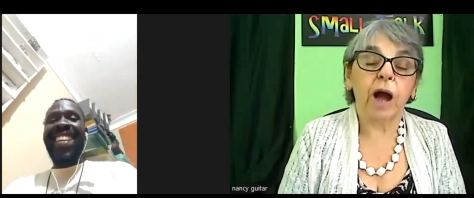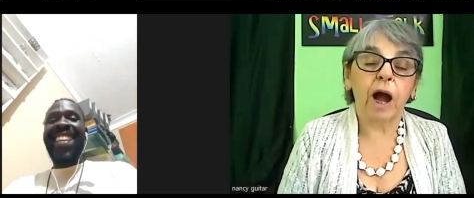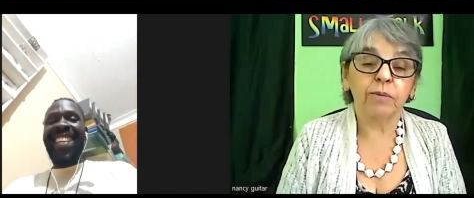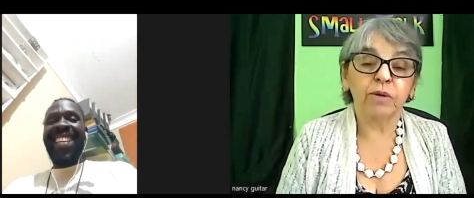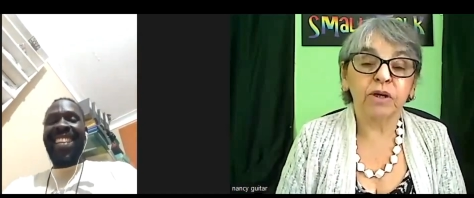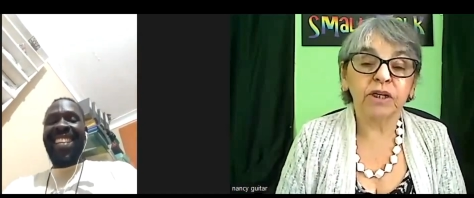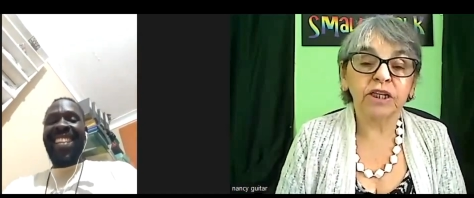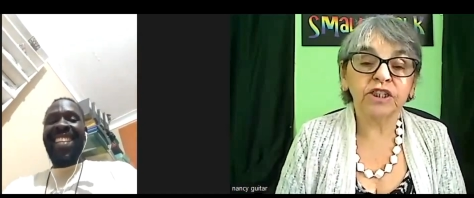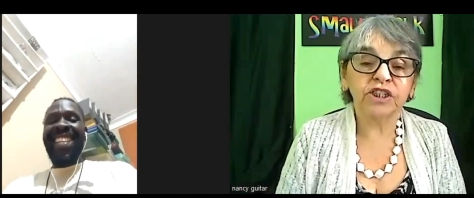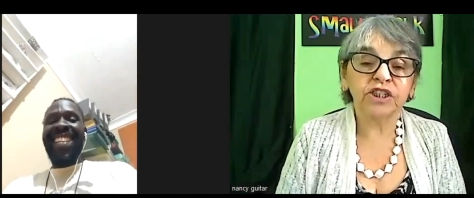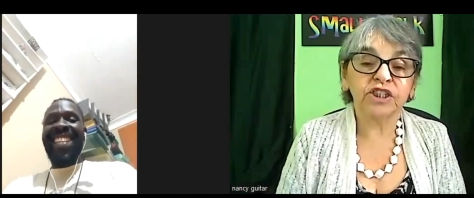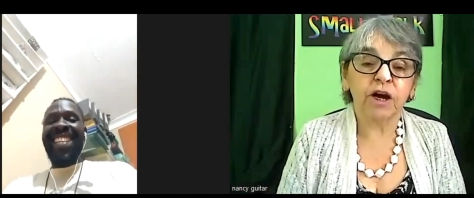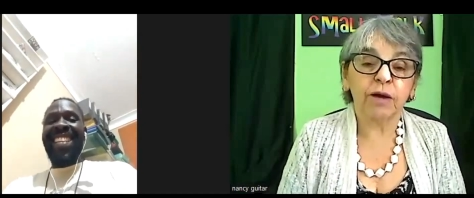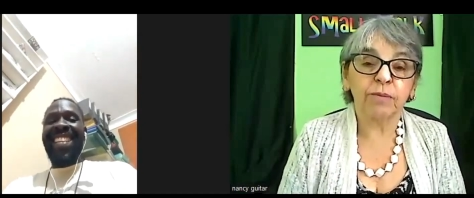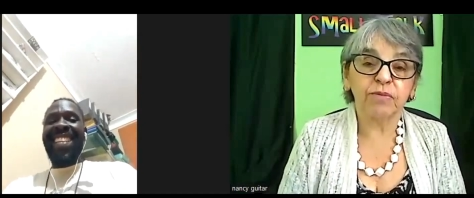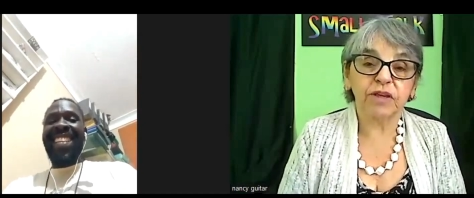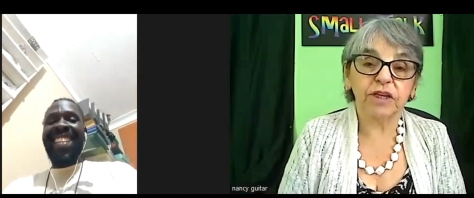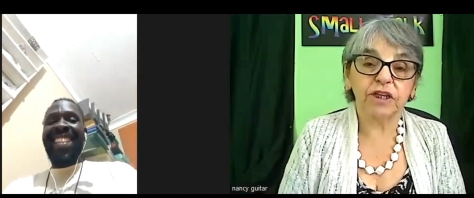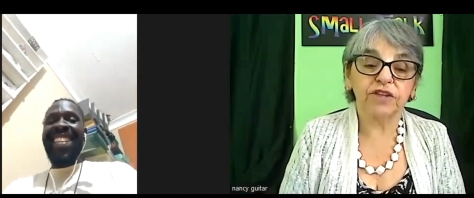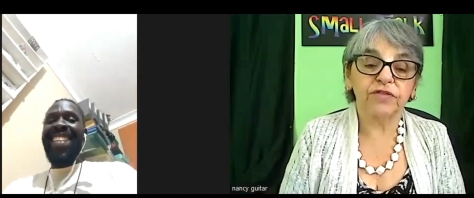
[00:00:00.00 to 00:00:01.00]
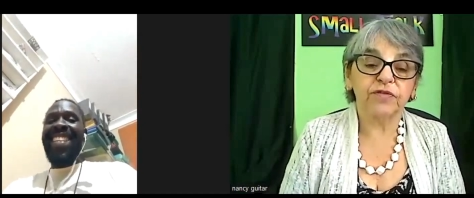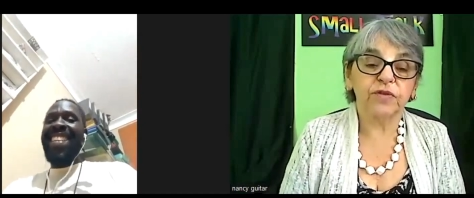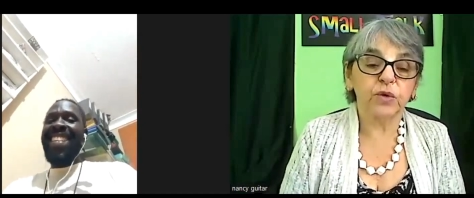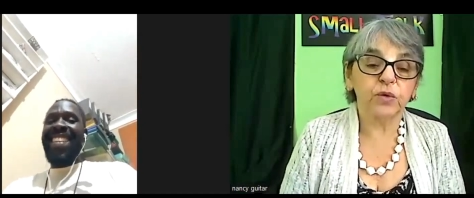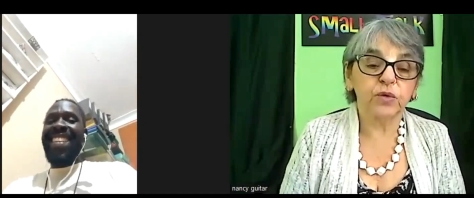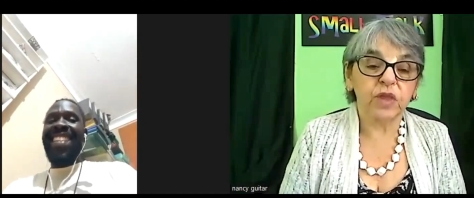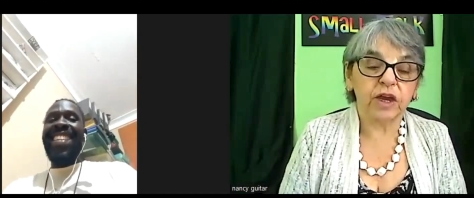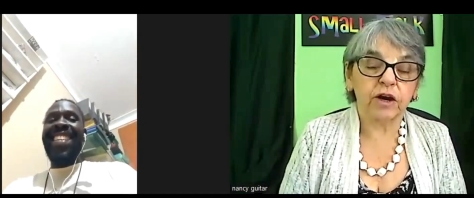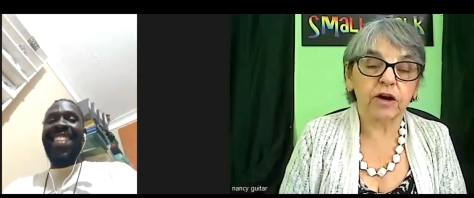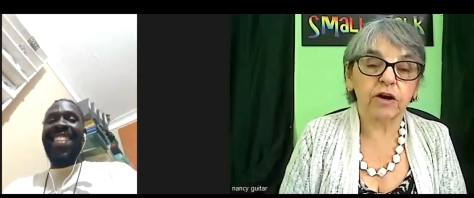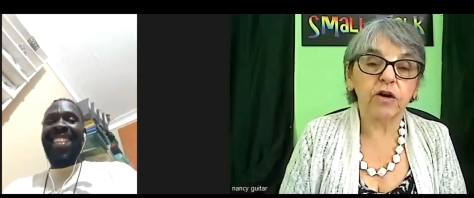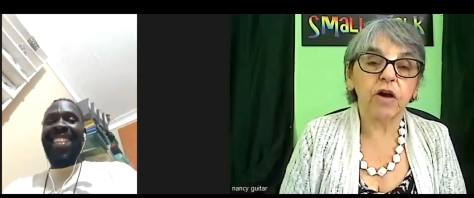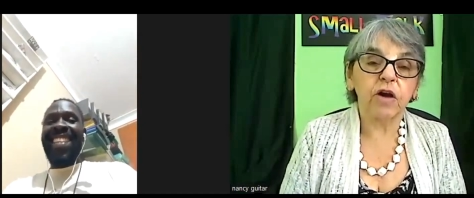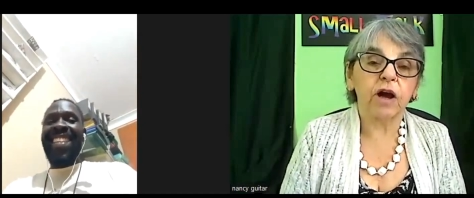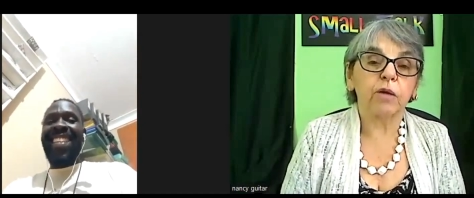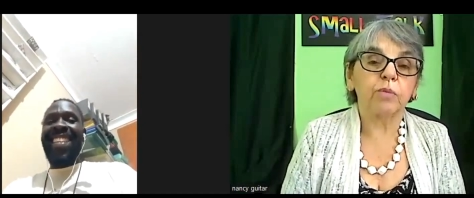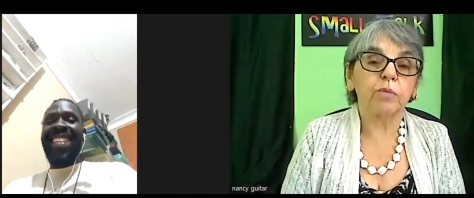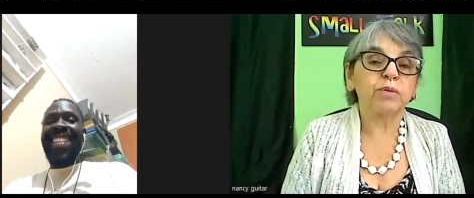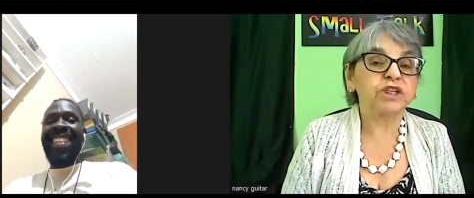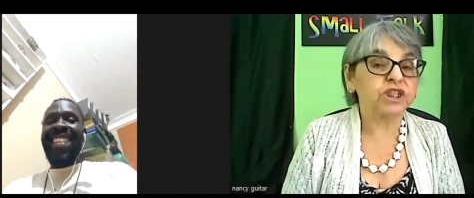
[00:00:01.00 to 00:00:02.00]
Speaker 1: I'm going to stop the interview there,
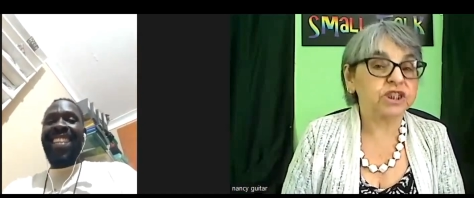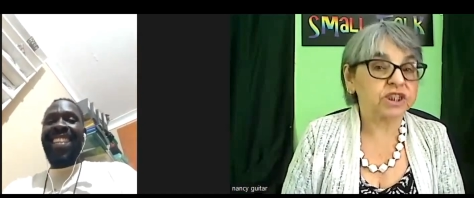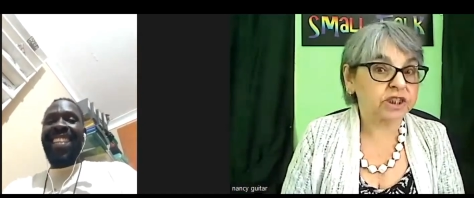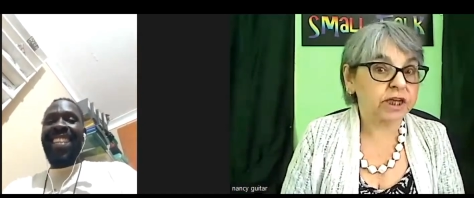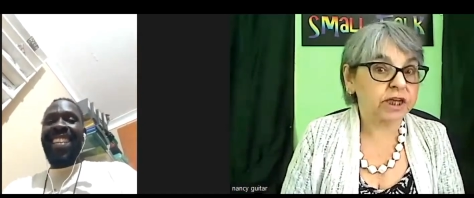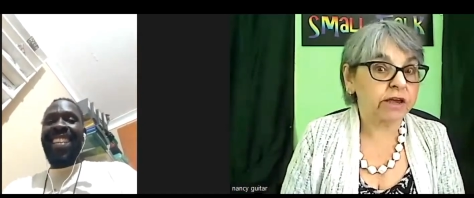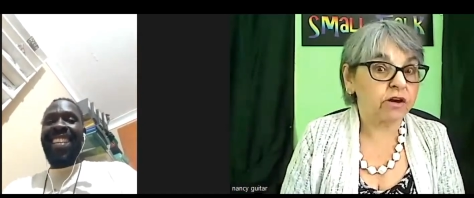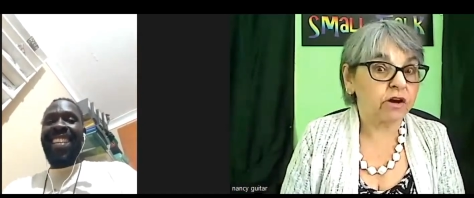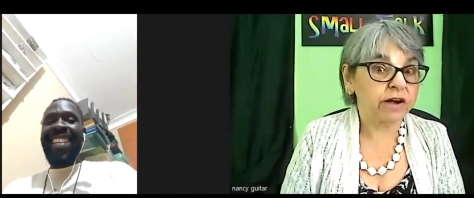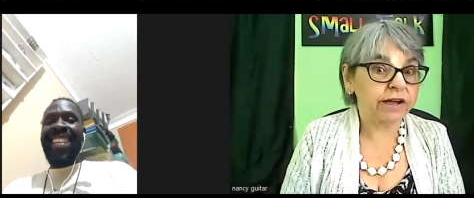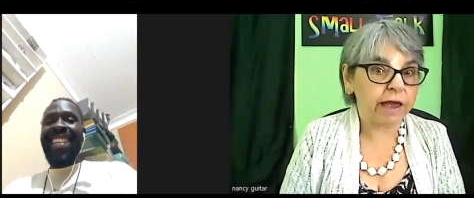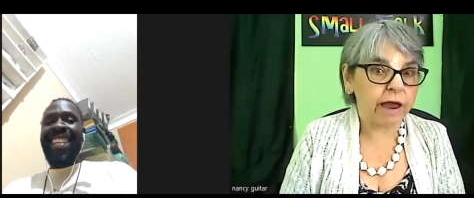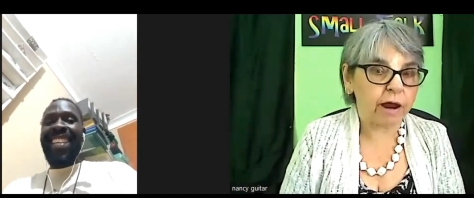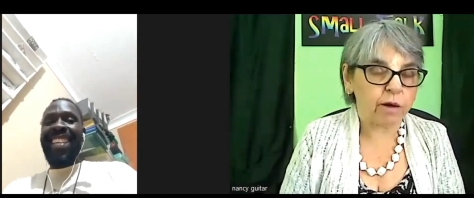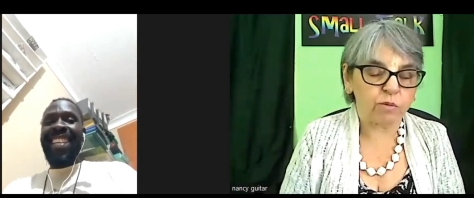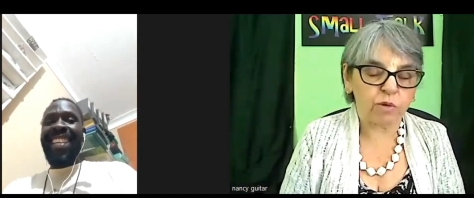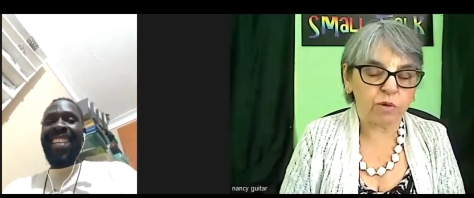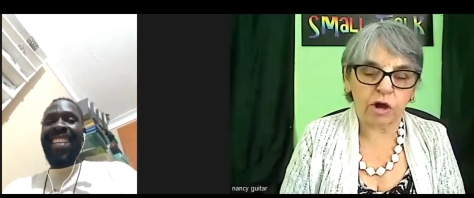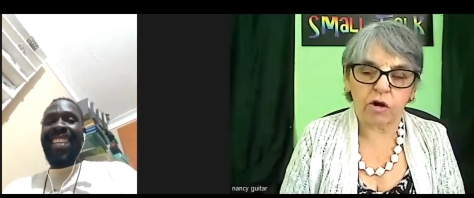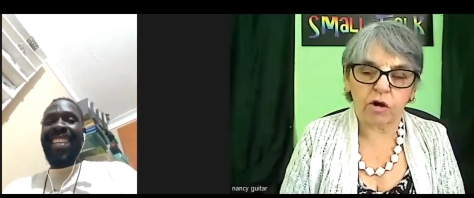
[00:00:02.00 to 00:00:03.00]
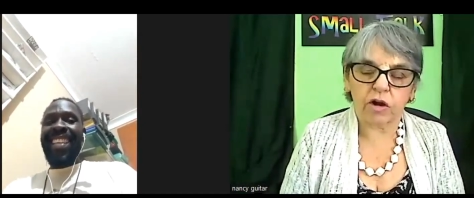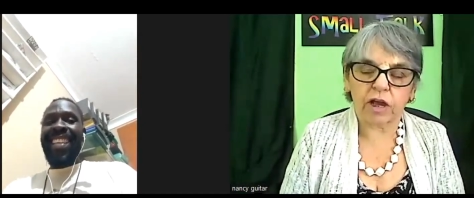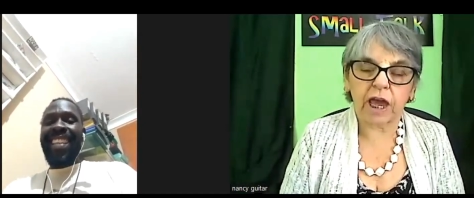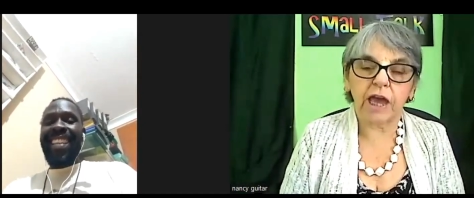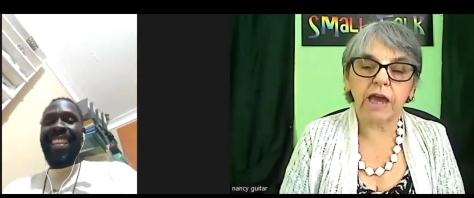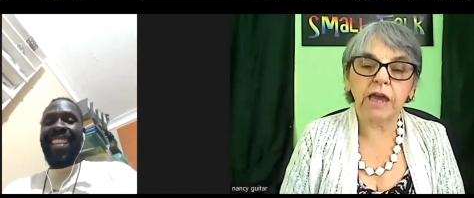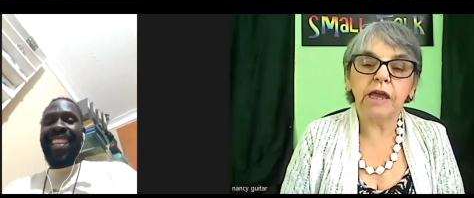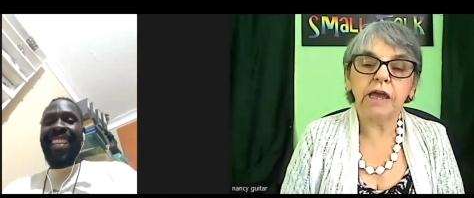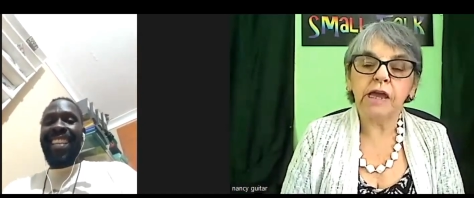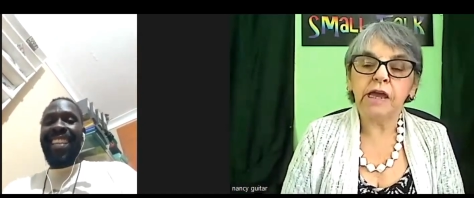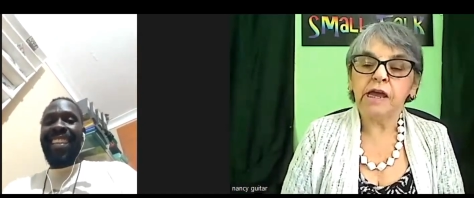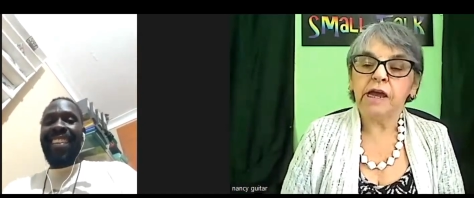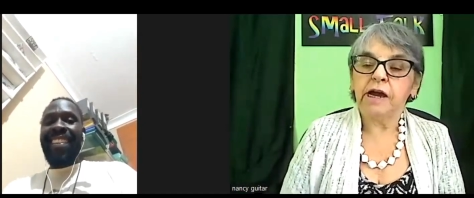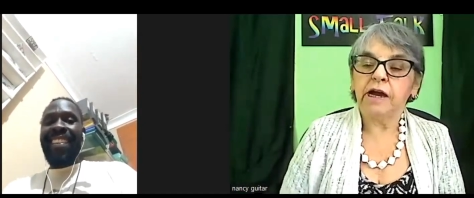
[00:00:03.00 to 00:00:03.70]
uh, but just stay on camera, okay?